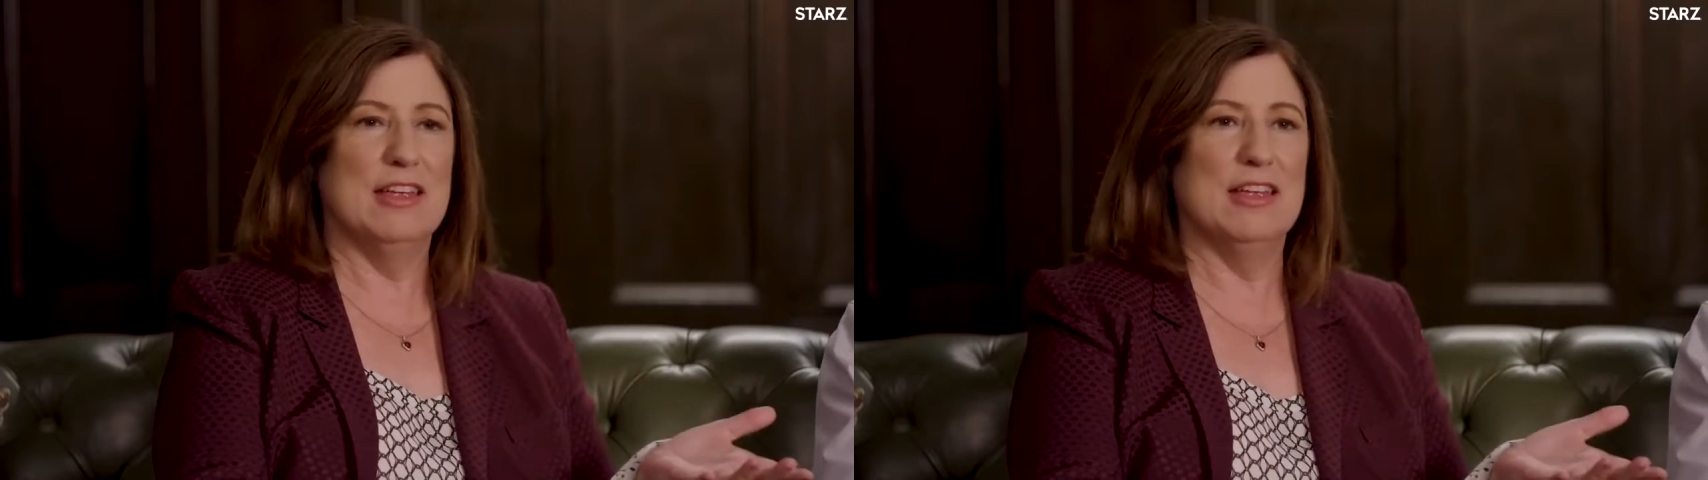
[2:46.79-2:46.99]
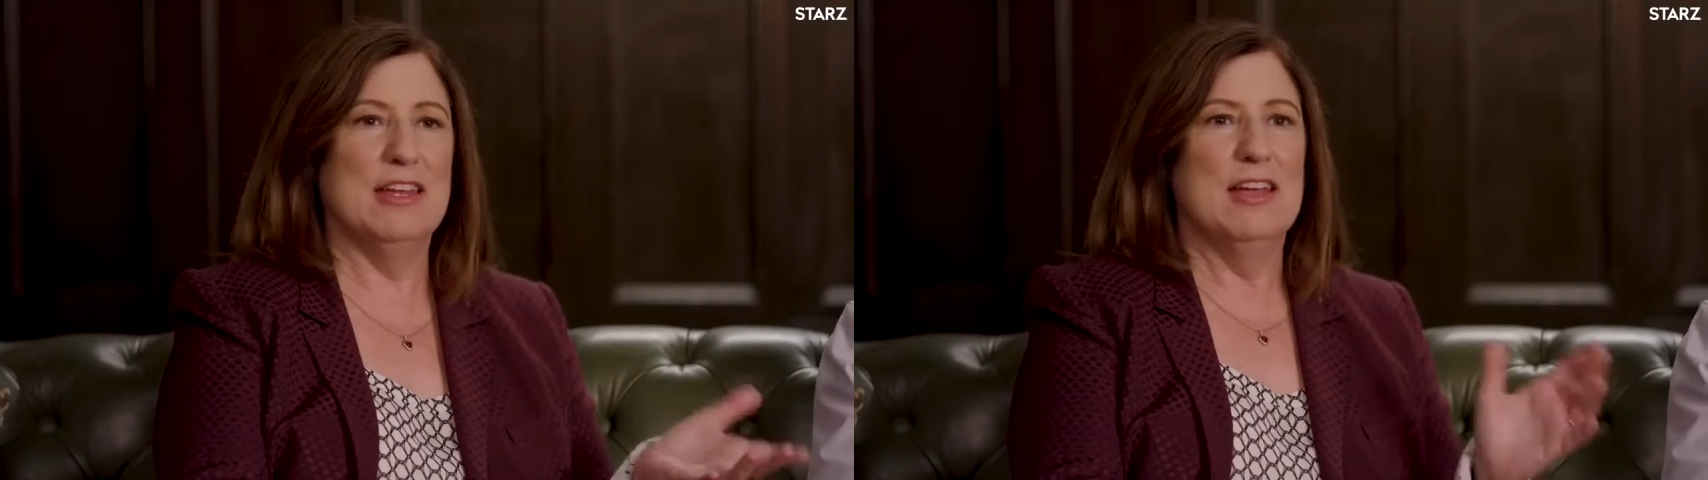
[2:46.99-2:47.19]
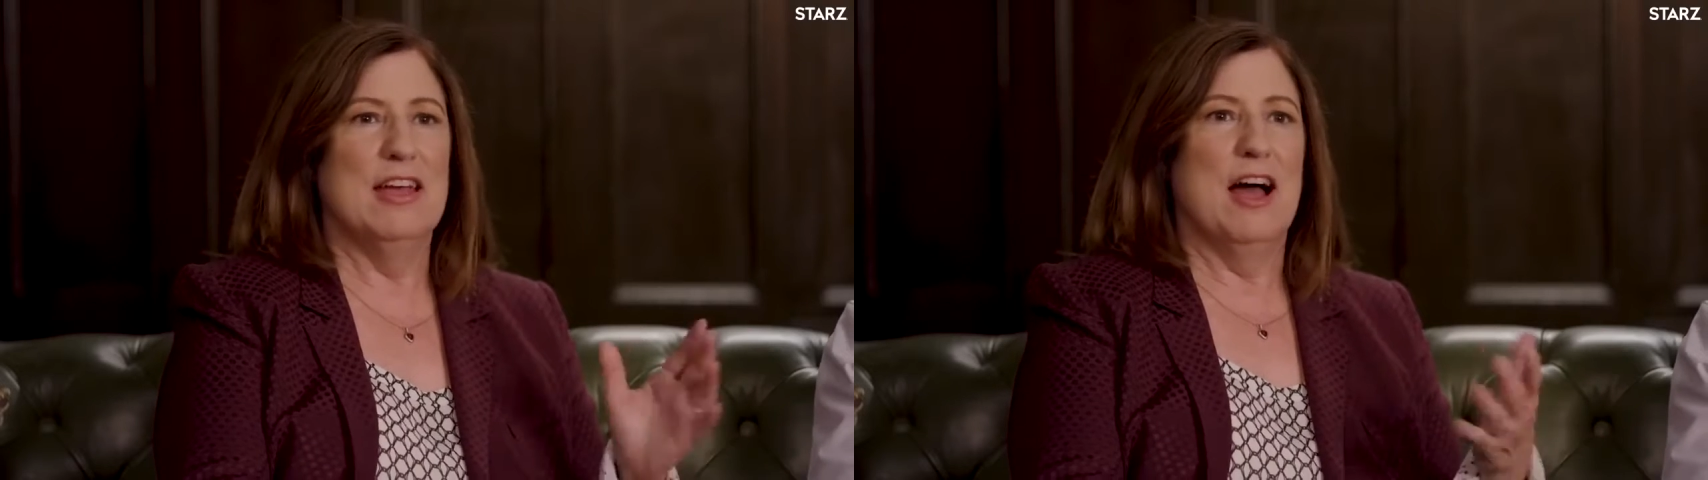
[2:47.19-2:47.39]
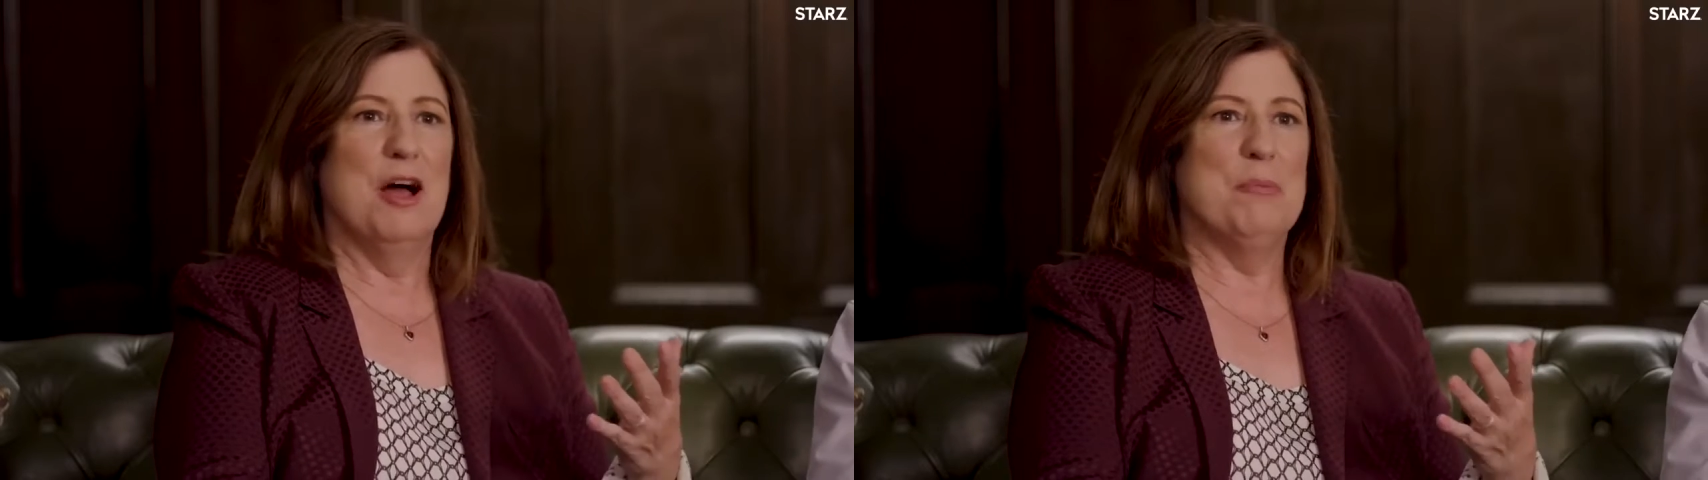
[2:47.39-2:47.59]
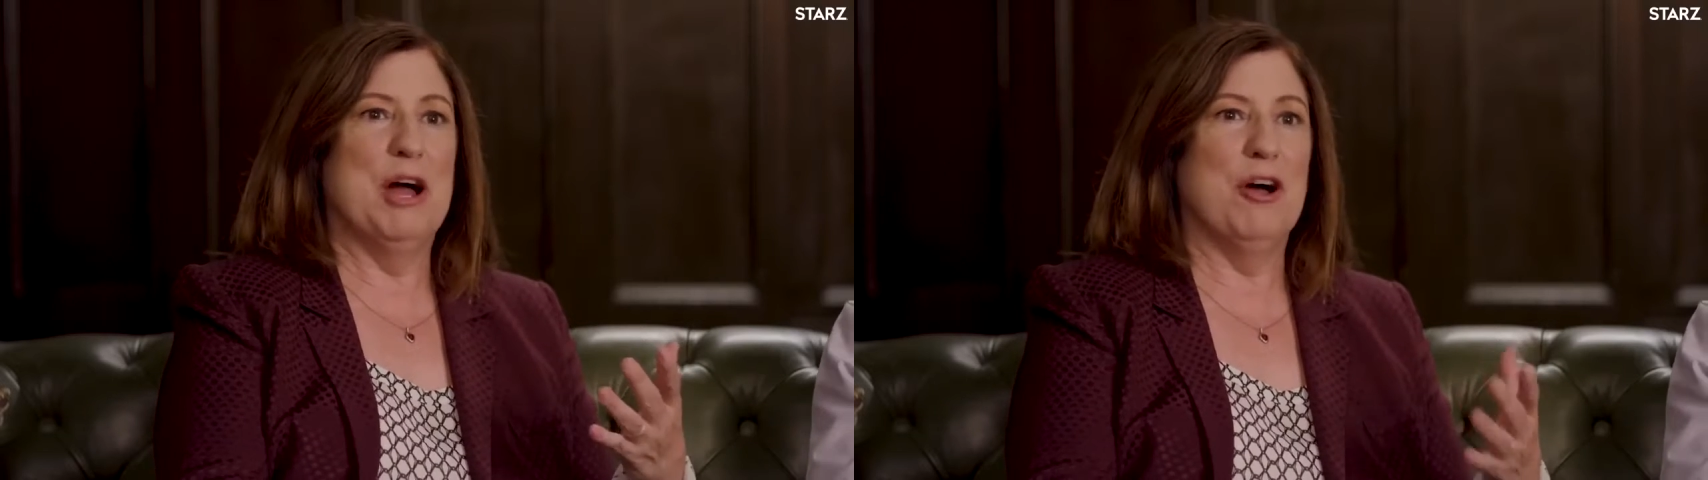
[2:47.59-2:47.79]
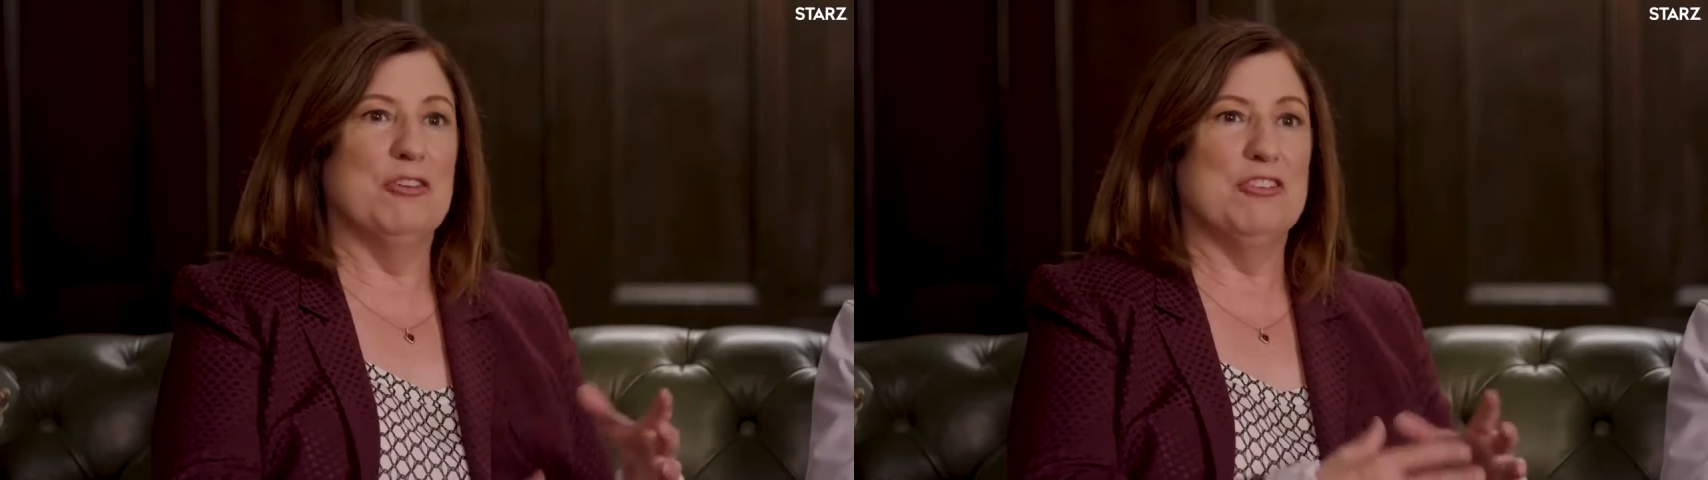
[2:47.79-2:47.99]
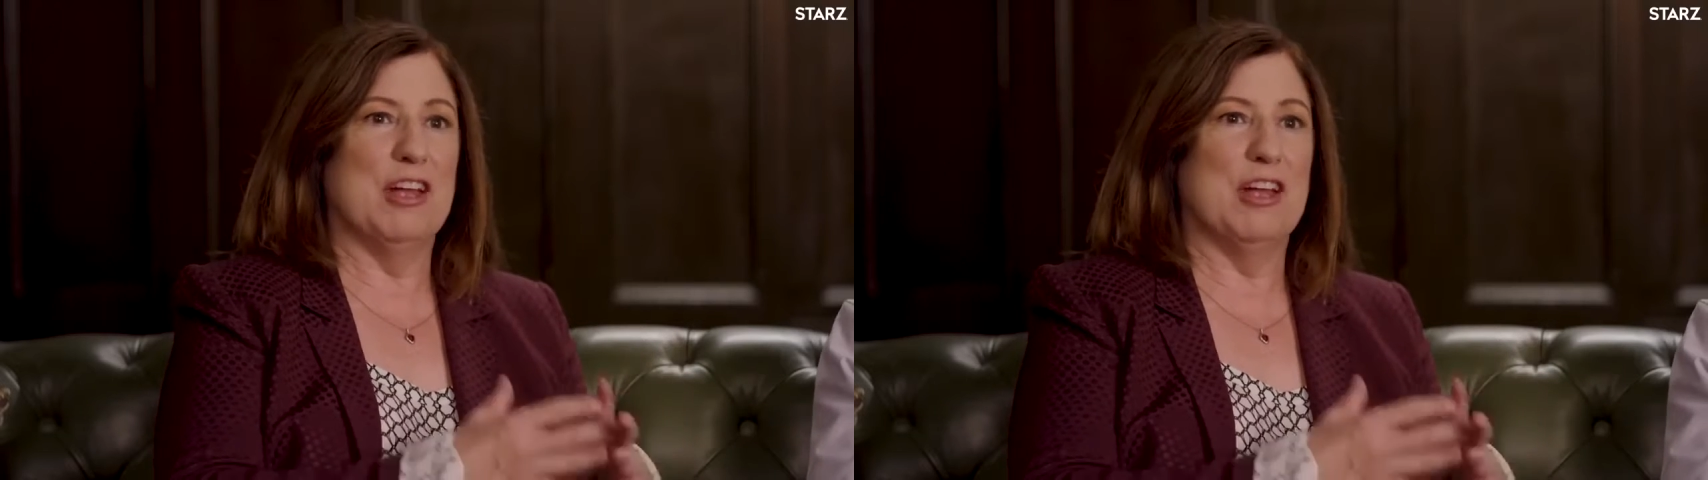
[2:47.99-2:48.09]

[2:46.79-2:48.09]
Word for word: thing about